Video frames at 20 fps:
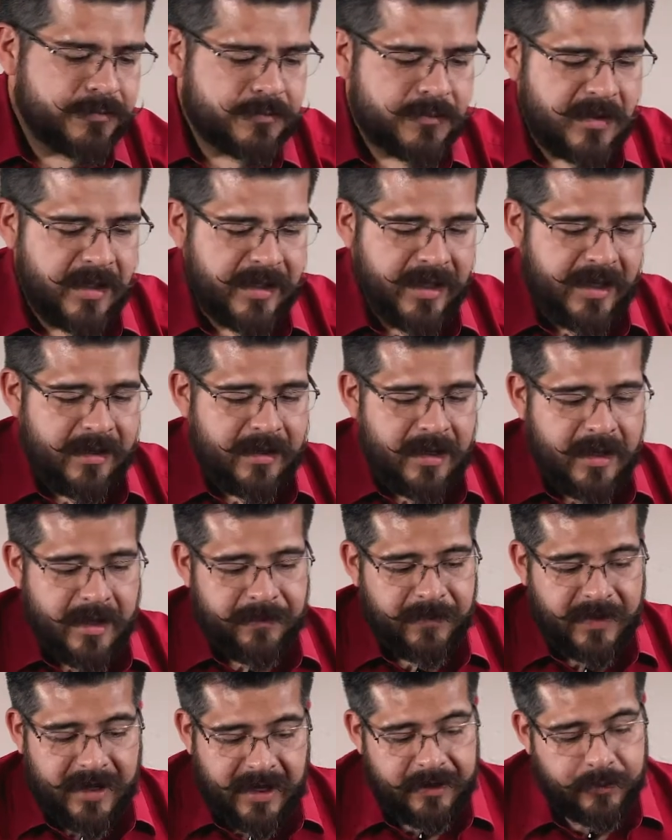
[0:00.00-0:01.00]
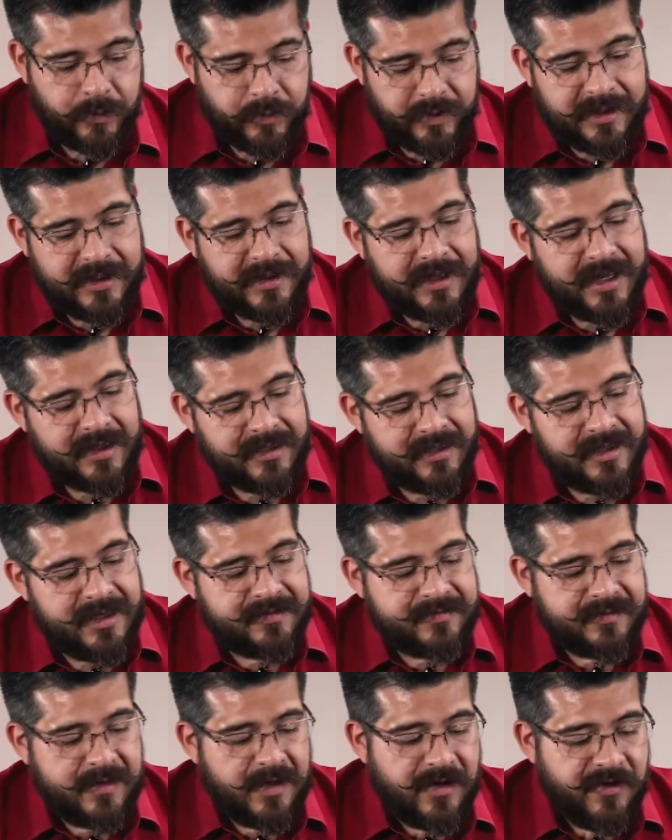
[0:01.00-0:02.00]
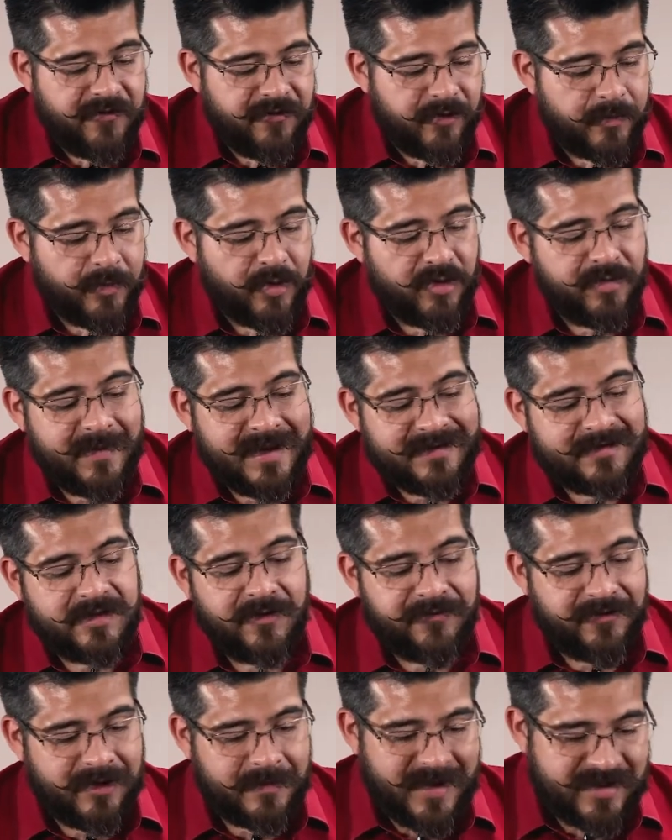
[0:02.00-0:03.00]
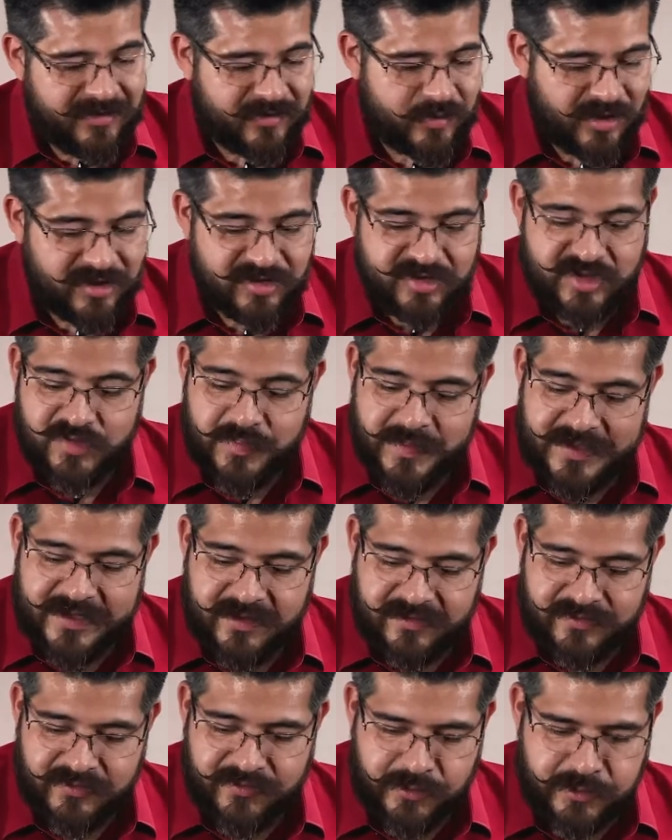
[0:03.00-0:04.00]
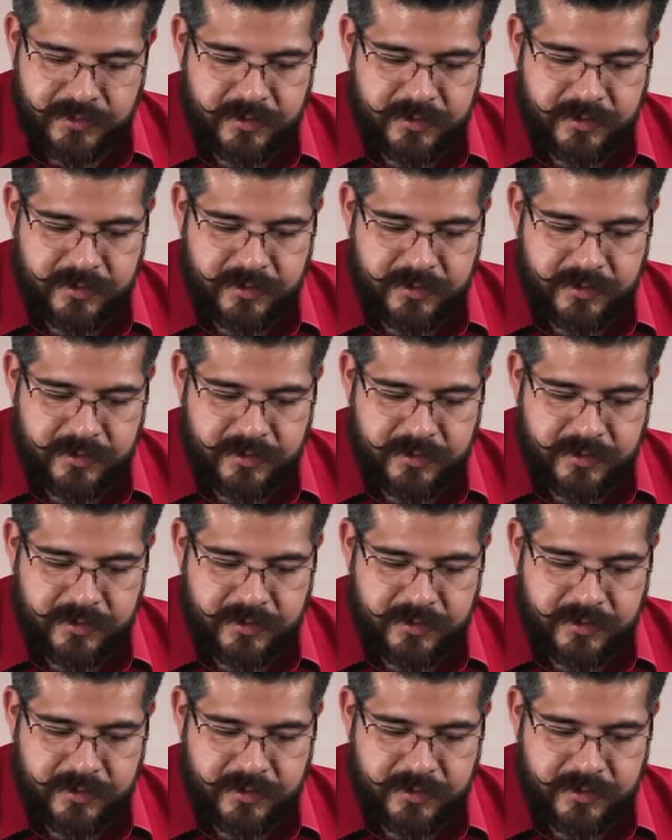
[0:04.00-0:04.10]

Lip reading: Again, I really like these for both myself and my students just because of their